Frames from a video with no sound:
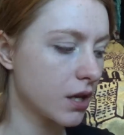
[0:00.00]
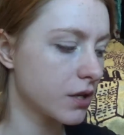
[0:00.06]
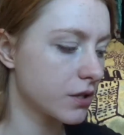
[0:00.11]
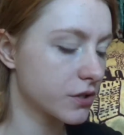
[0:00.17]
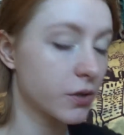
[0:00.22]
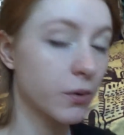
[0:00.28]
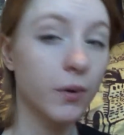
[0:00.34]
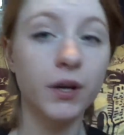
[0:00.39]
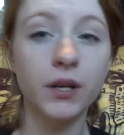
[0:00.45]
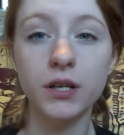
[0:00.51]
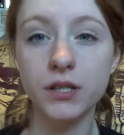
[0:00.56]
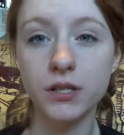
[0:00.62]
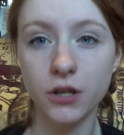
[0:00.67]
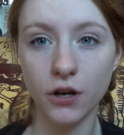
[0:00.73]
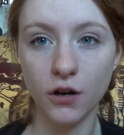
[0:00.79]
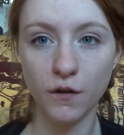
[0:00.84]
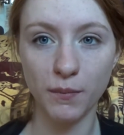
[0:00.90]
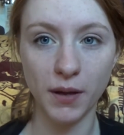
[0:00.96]
So we're going to
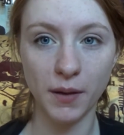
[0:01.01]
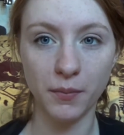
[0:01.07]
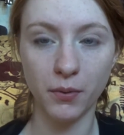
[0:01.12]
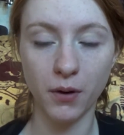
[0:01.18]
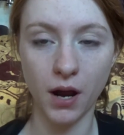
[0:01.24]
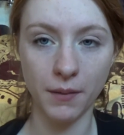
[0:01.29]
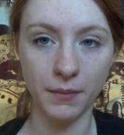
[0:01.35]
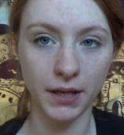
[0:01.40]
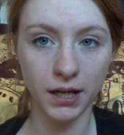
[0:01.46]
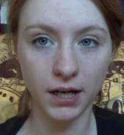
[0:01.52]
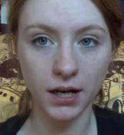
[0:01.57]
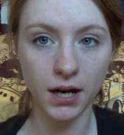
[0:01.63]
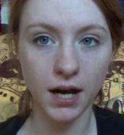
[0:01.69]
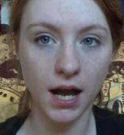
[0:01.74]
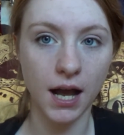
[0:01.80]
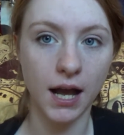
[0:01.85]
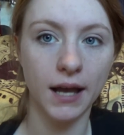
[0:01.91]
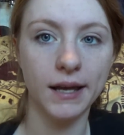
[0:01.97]
start off by priming our
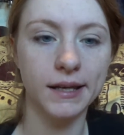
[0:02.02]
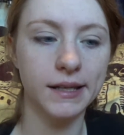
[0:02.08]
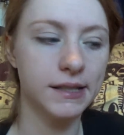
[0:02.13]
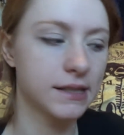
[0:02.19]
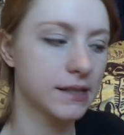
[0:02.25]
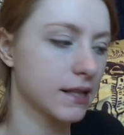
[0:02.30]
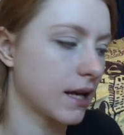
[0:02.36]
eyes.